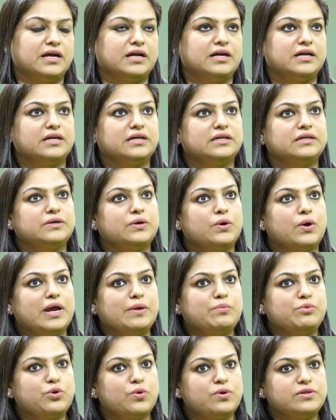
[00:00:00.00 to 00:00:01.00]

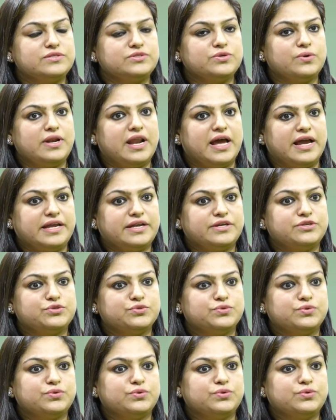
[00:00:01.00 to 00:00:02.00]
I would also like
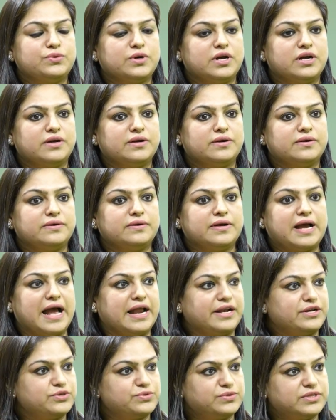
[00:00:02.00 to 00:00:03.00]
to
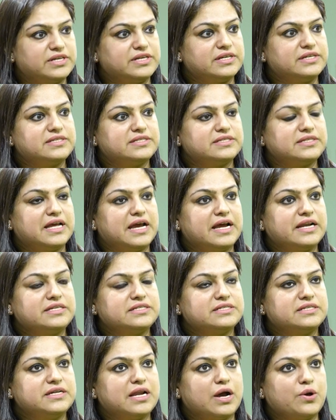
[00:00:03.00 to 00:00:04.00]
add to this
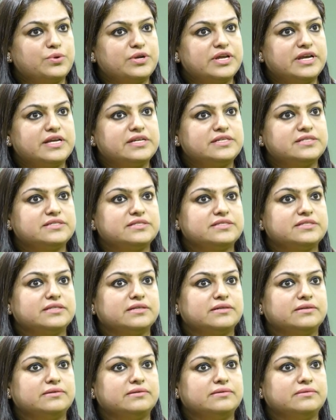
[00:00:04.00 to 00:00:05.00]
that
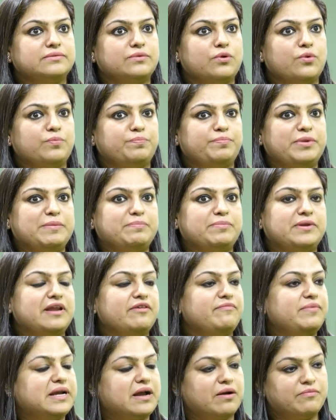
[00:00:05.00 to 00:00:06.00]
nowadays
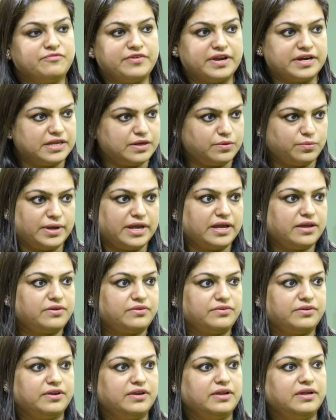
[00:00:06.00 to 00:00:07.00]
people have become very
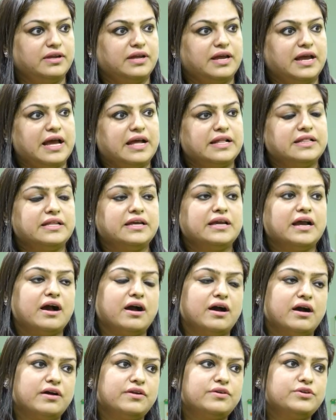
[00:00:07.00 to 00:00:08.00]
aware and they
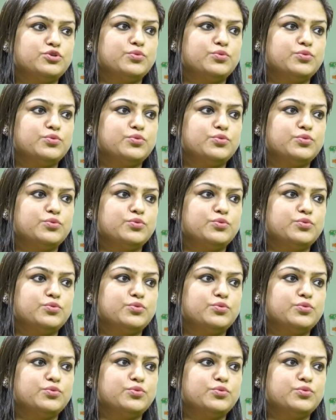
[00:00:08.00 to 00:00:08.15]
are